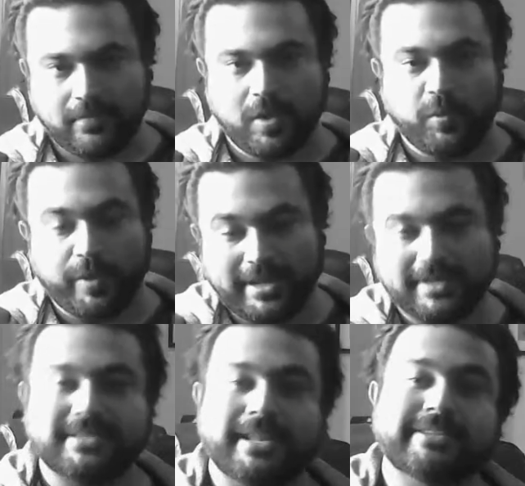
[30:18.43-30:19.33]
When you're
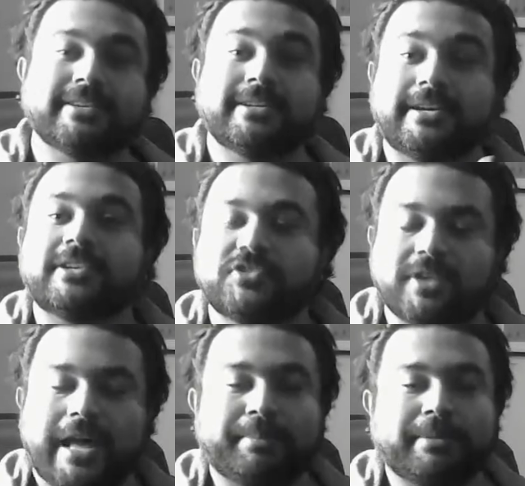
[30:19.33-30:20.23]
selecting guitar
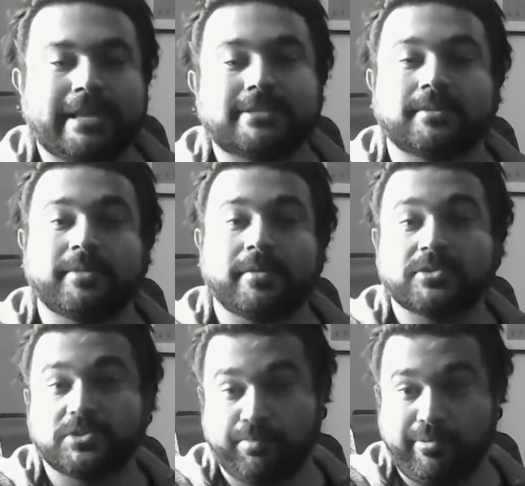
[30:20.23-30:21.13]
strap, get something
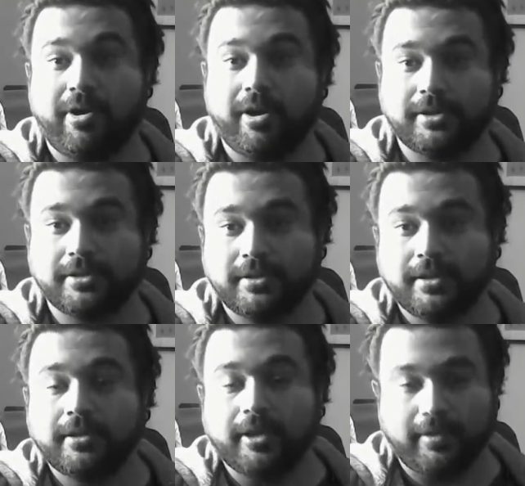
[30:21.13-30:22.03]
which is broad.
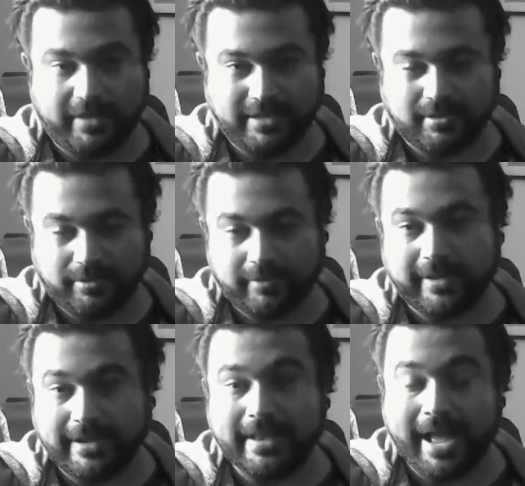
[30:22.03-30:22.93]
If you get something
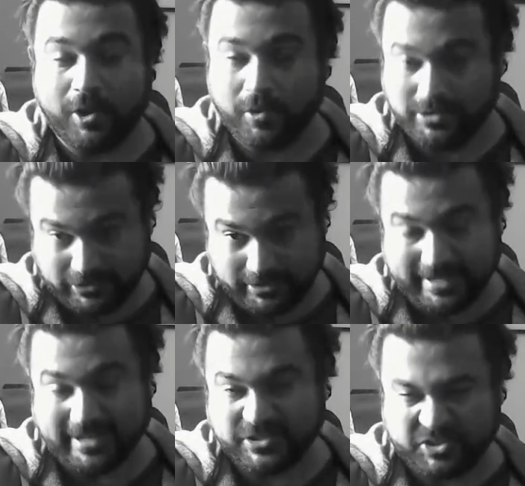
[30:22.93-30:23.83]
very narrow, it's going to
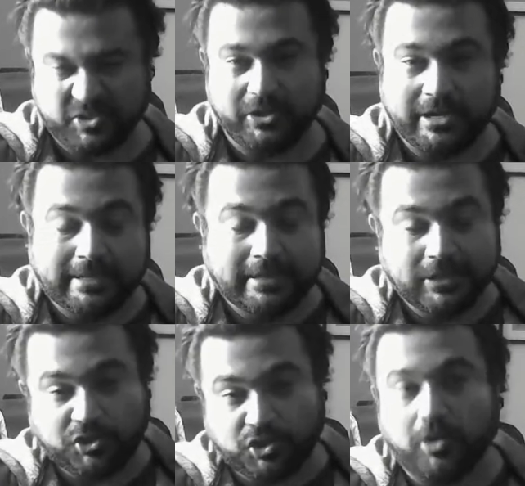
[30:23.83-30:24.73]
dig into your
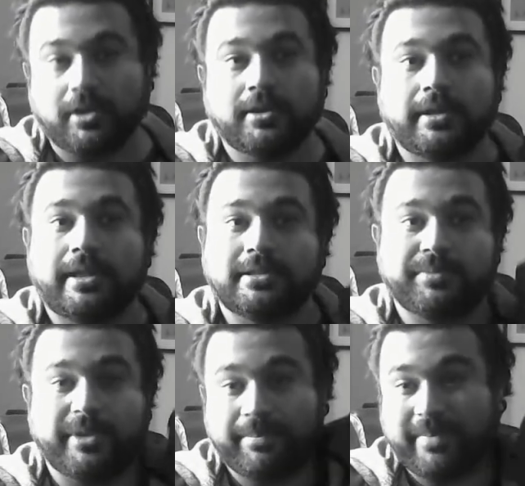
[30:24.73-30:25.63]
shoulder and it's
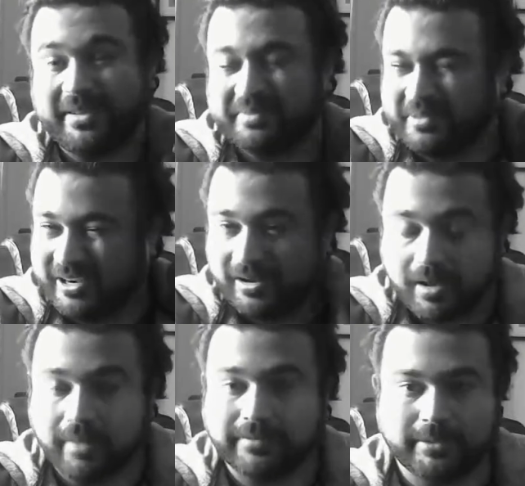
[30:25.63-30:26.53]
pretty painful and
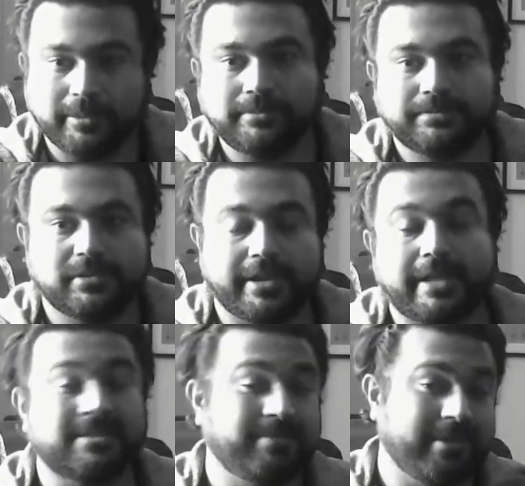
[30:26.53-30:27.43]
uncomfortable. So
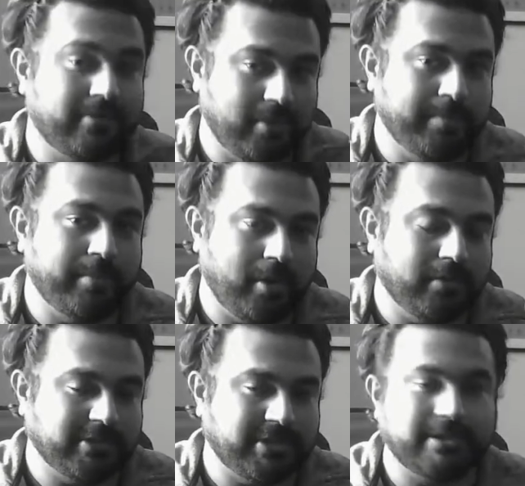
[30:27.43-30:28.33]
get something really
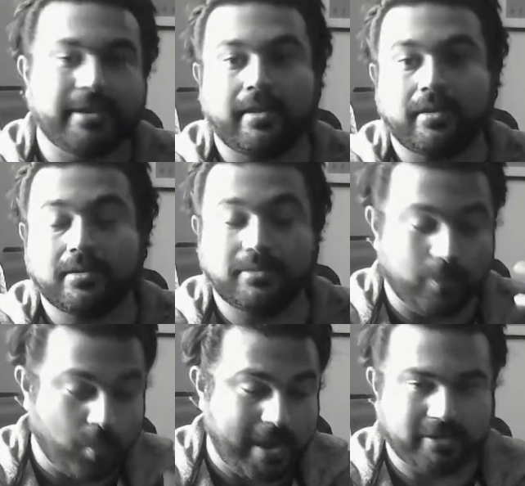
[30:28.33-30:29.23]
broad which can take
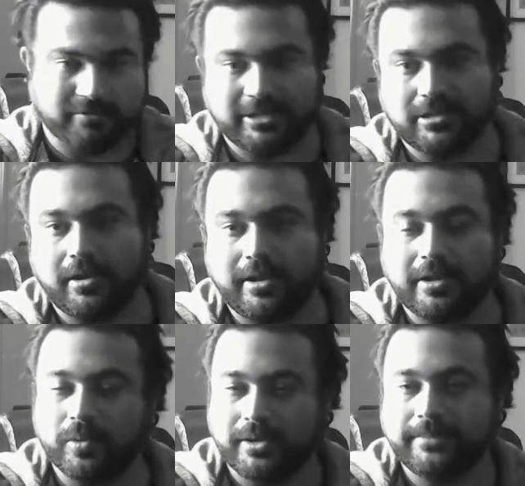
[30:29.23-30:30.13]
the weight of the guitar
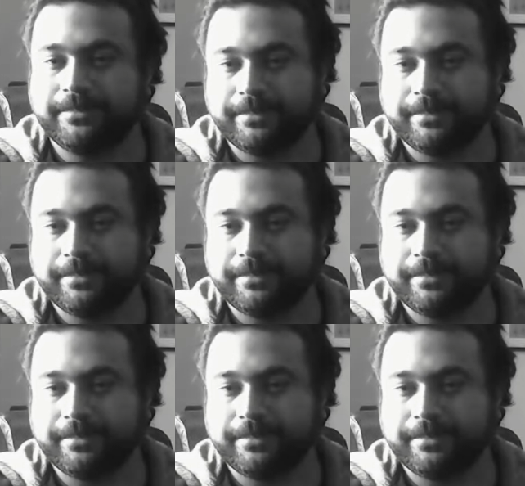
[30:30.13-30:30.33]
equally.